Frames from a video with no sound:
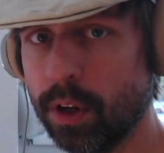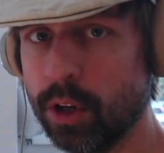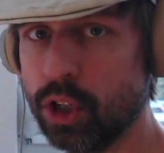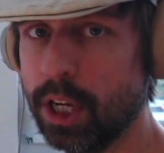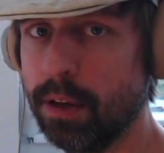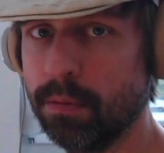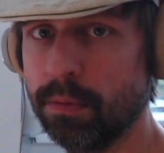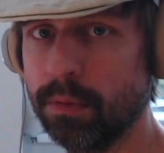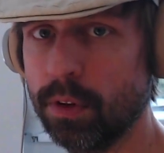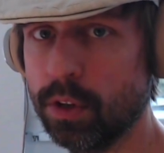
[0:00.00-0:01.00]
G,
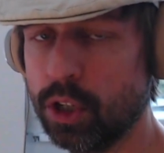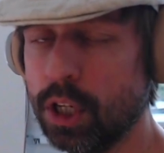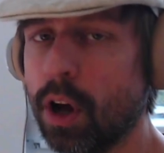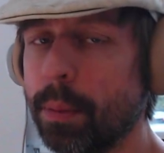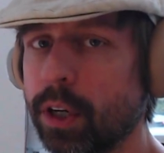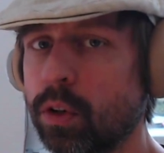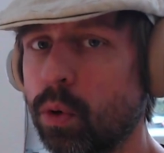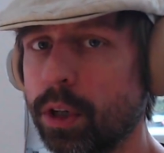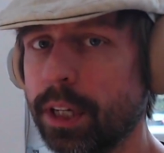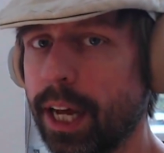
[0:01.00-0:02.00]
to the G dominant
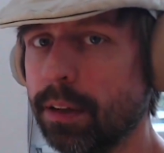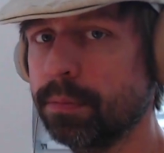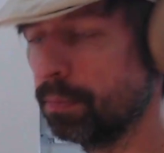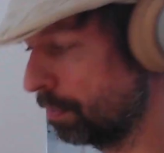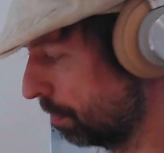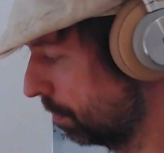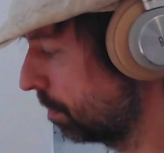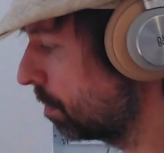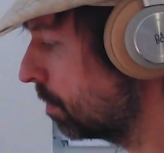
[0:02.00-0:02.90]
chord again.